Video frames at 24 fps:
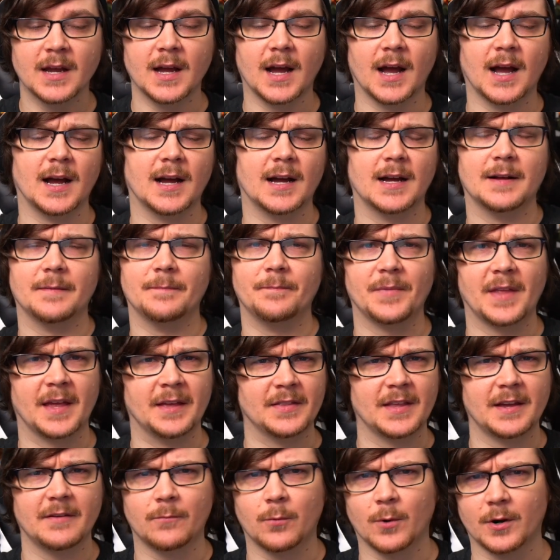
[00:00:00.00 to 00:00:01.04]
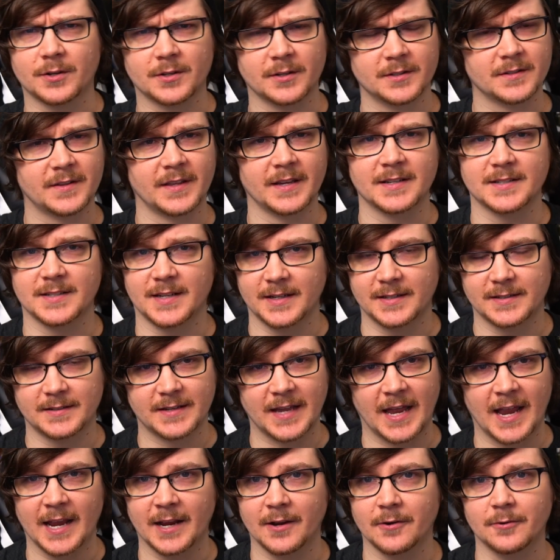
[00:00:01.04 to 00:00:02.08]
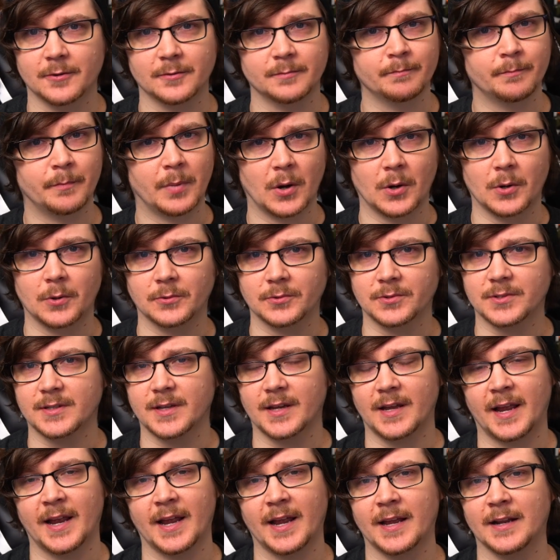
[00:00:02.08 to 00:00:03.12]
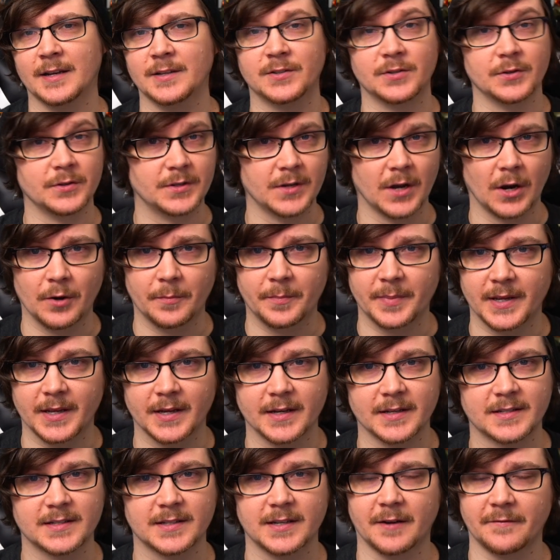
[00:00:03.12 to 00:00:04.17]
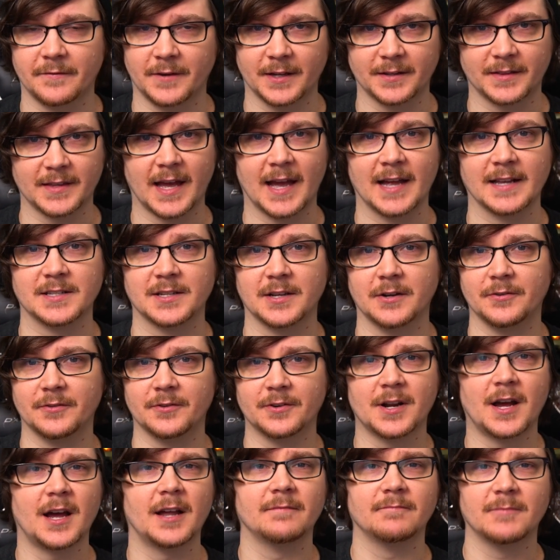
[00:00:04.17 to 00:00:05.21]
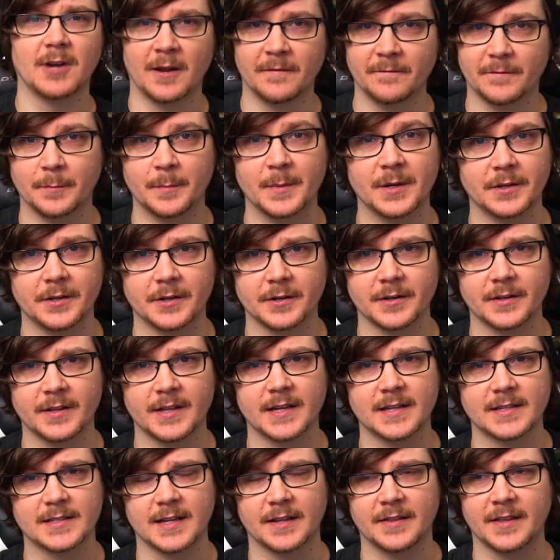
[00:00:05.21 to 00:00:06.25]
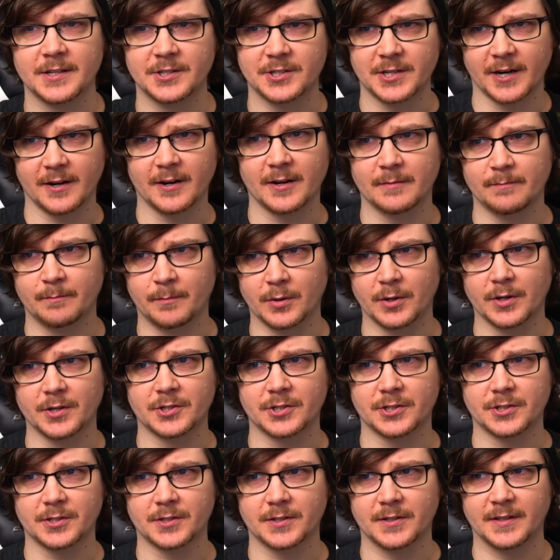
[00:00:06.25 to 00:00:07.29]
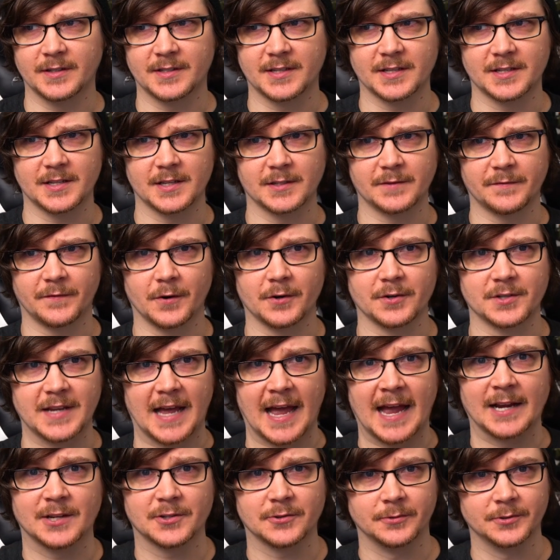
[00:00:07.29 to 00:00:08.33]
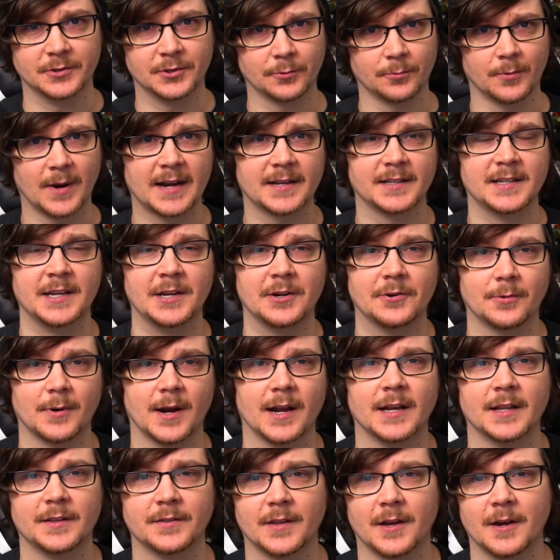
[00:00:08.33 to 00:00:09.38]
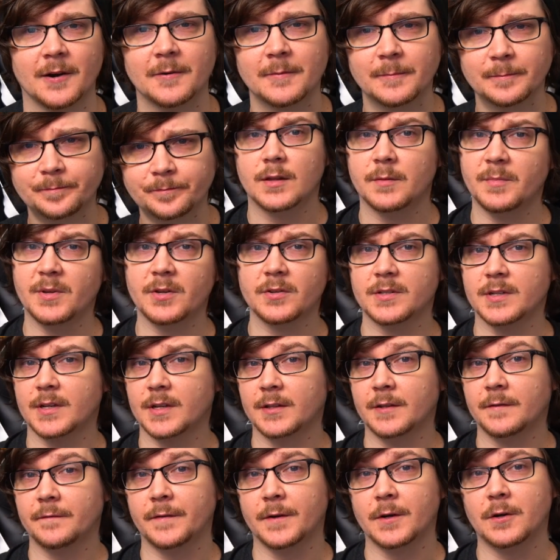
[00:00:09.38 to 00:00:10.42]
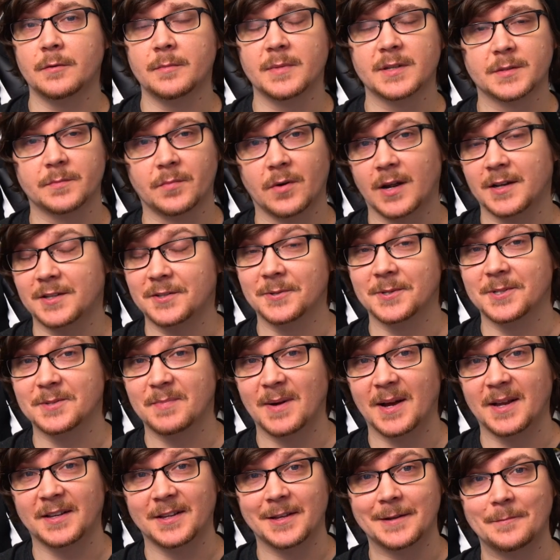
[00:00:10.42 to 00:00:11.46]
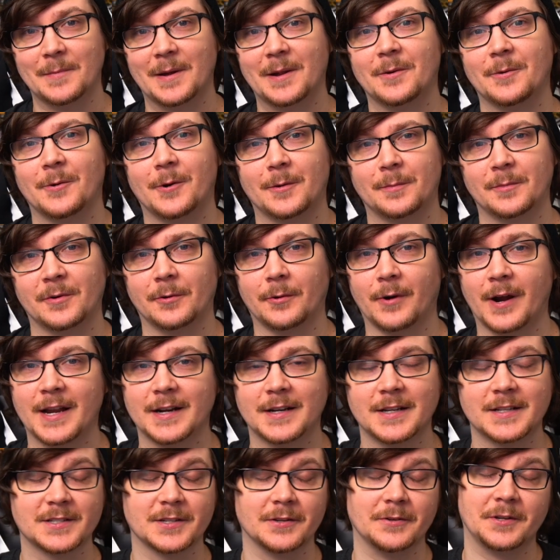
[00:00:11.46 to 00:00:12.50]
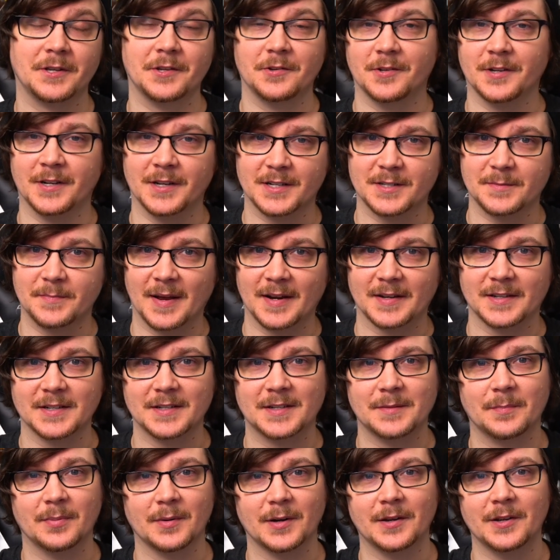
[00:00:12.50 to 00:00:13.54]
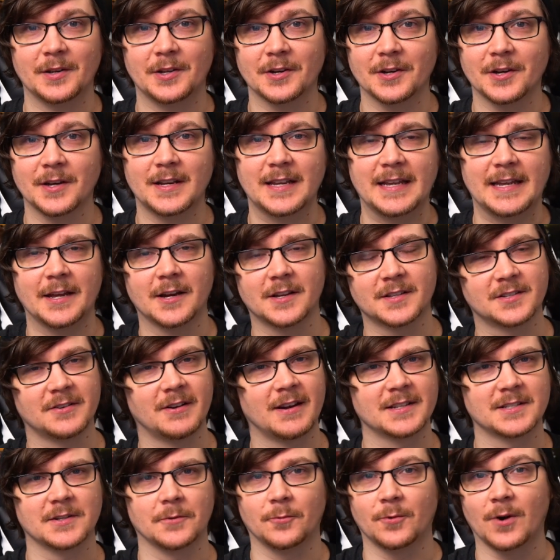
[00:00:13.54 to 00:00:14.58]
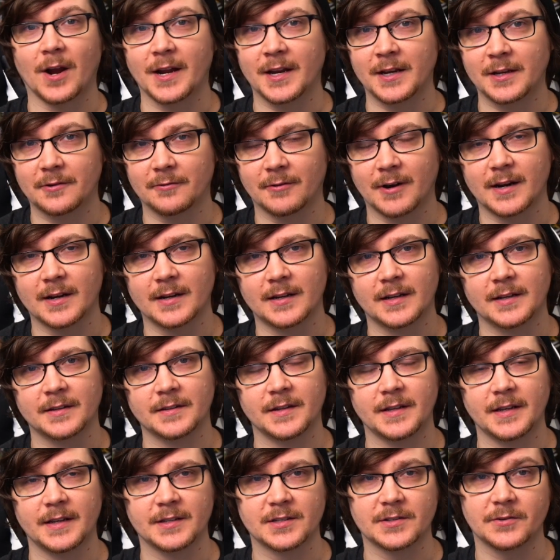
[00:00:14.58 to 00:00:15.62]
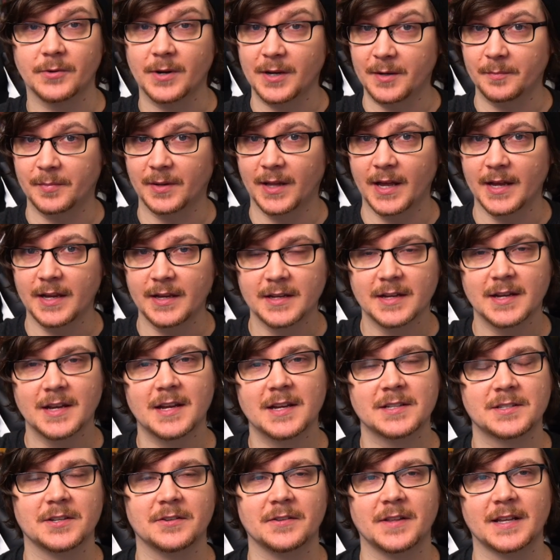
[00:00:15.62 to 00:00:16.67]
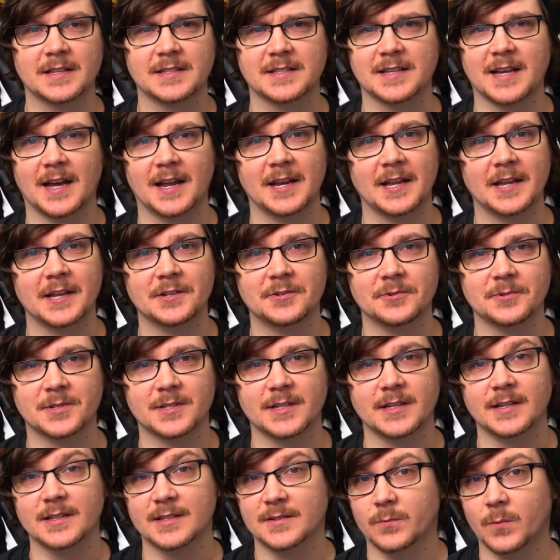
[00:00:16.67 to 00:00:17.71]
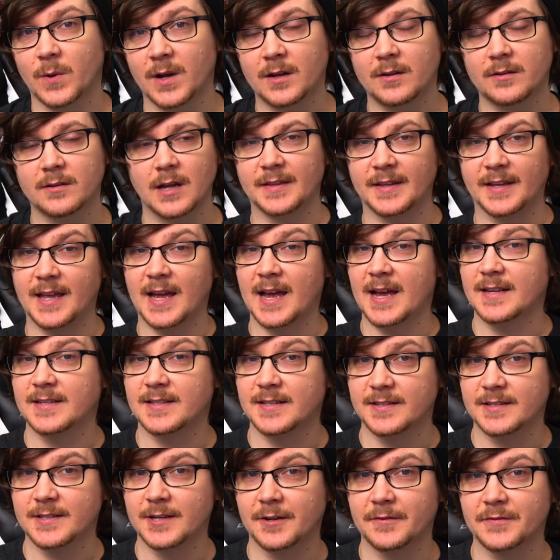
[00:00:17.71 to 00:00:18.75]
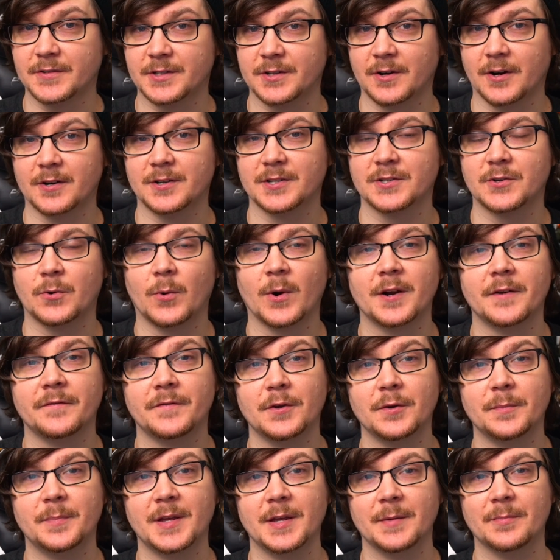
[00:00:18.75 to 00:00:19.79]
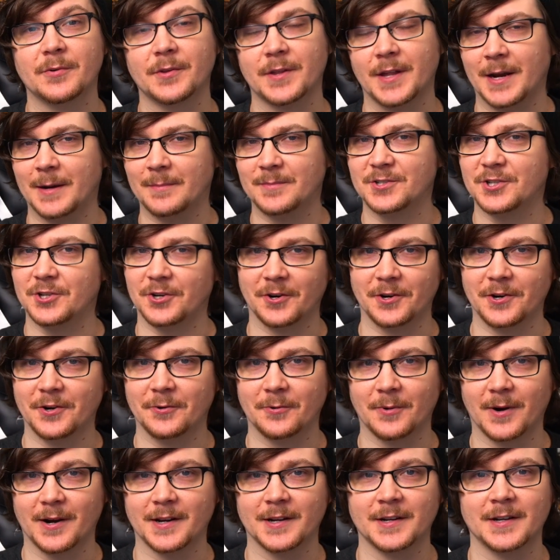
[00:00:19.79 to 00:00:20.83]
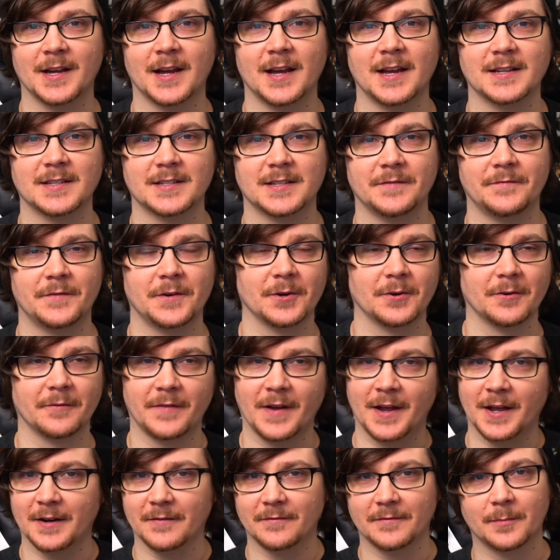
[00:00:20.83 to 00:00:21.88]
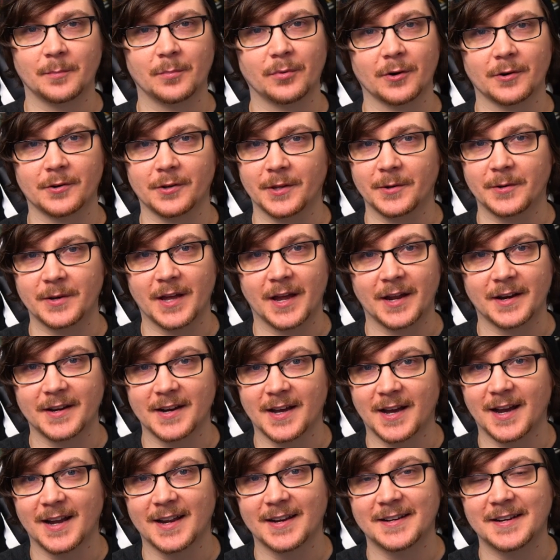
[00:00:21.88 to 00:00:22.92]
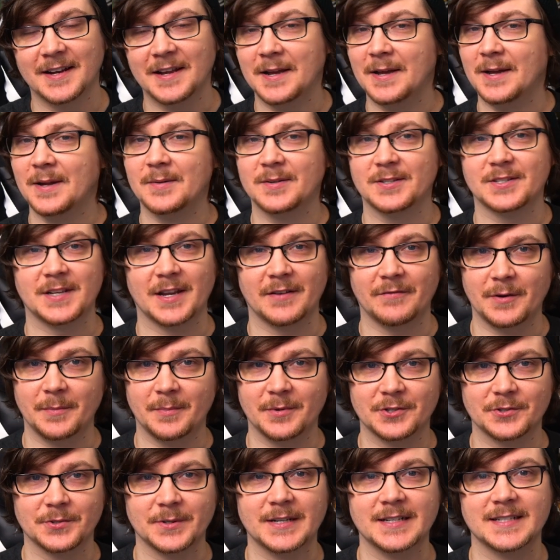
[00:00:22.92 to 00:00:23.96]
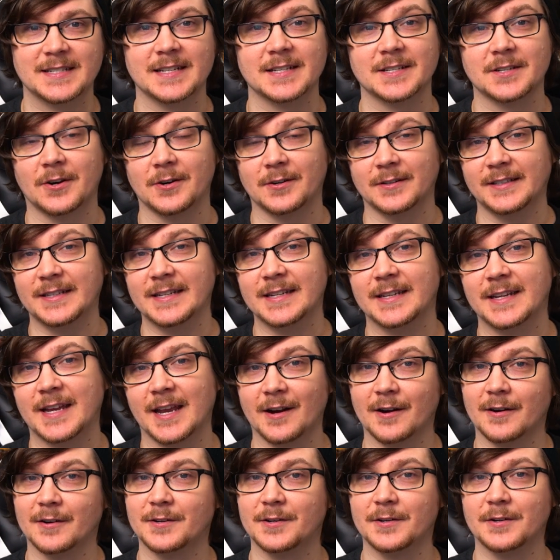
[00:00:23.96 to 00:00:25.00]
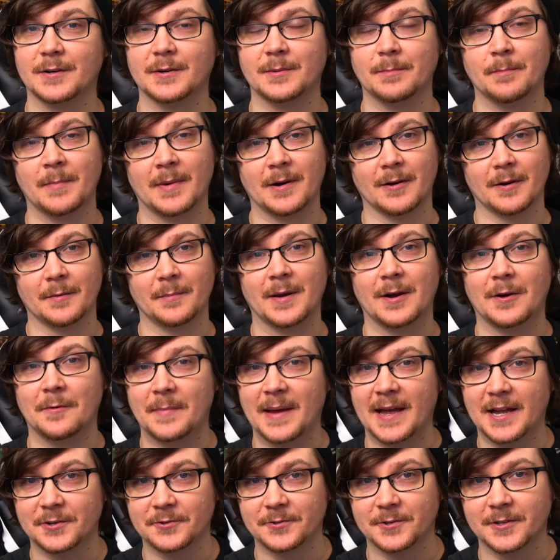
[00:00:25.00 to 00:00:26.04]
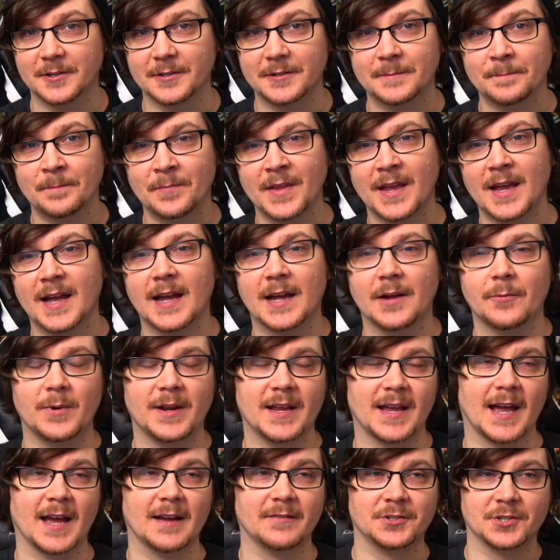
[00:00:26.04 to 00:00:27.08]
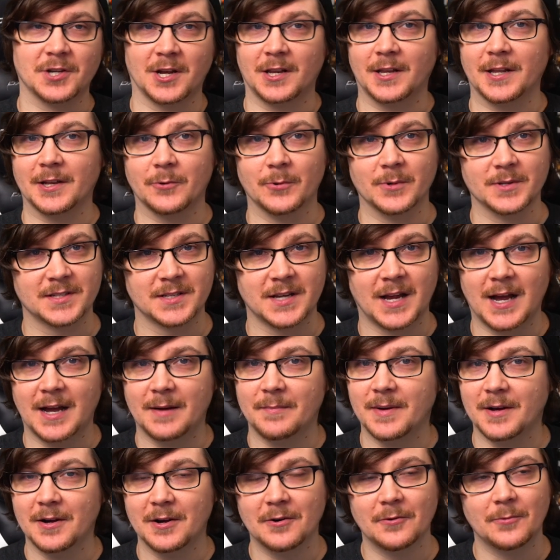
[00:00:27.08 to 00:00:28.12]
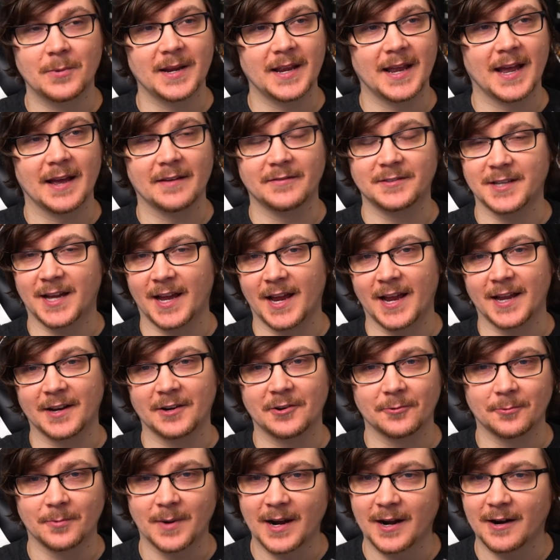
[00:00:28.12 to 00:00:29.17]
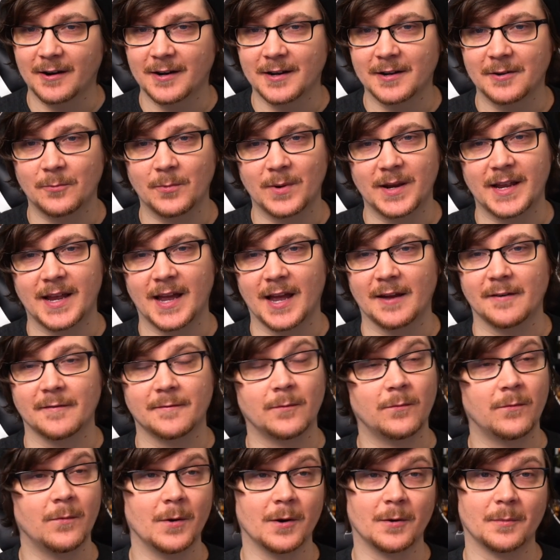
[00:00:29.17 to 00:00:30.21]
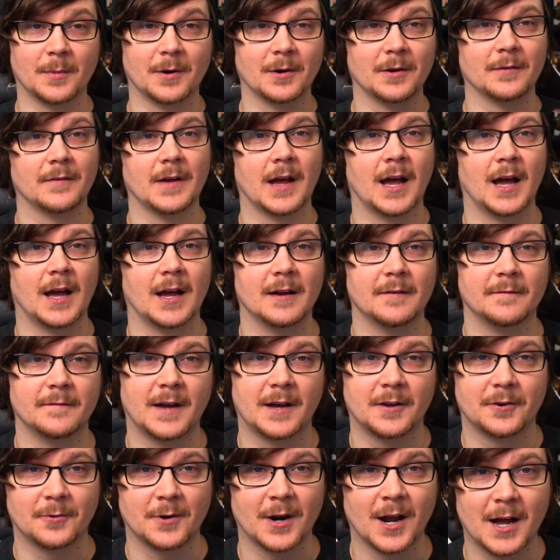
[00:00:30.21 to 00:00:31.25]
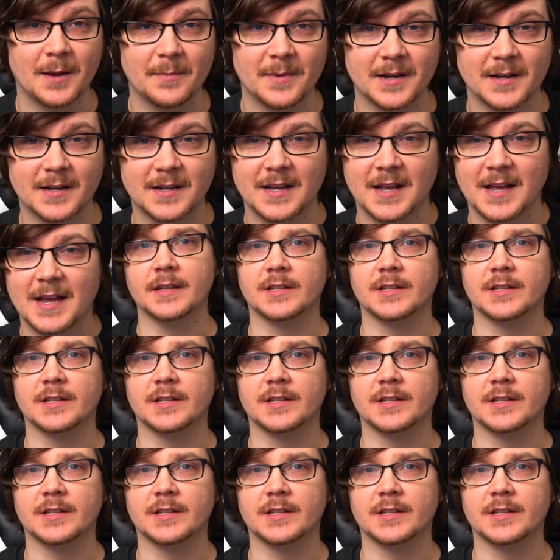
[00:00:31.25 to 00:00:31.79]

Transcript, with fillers: Um, and they've worked on things like Tangled, Bolt, and Zootopia, stuff like that. So they're not unfamiliar to this. I think Jared Bush, this is his first actual directing credit, though. The music in the film is brought to us by Lin-Manuel Miranda, so you can expect it to be good. He also has a writing credit in the screenplay, so that's kind of interesting as well. The cast itself stars quite a few people that I'm sure you'll recognize if you're a fan of Brooklyn Nine-Nine. Stephanie Beatriz is our lead character, Mirabel Madrigal. We have John Leguizamo, we have Diane Guerrero, we have Wilmer uh, Valderrama.